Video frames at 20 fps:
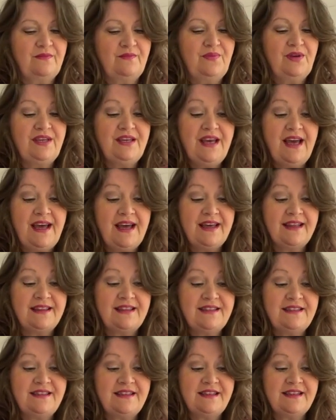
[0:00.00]
yeah,
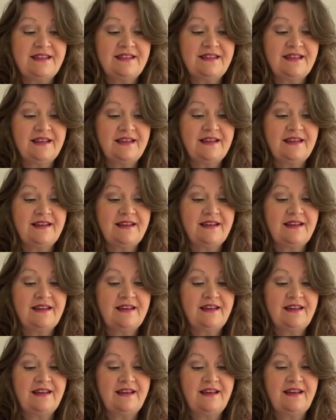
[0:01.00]
this is
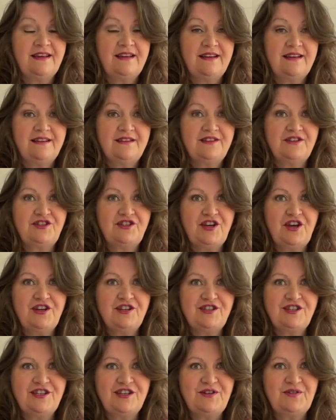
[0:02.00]
the
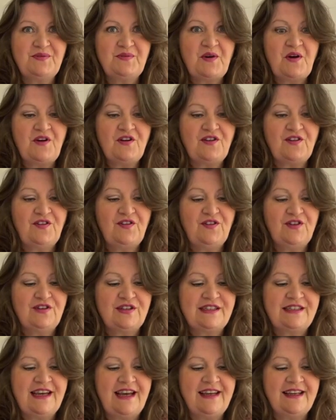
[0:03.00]
Churchill Mark
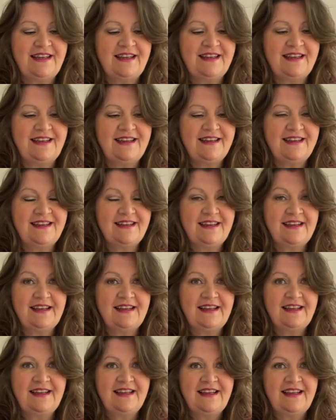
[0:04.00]
IV tank
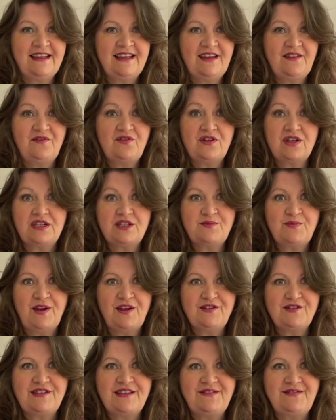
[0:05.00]
for
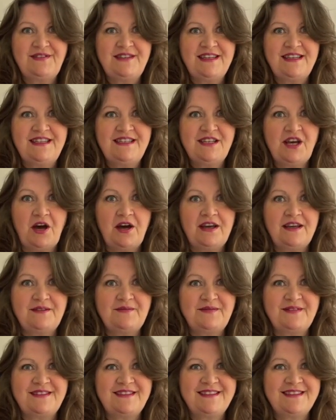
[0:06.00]
explosive tea
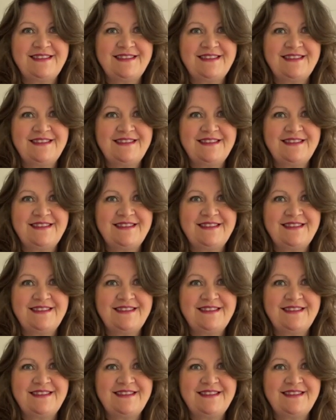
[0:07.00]
times.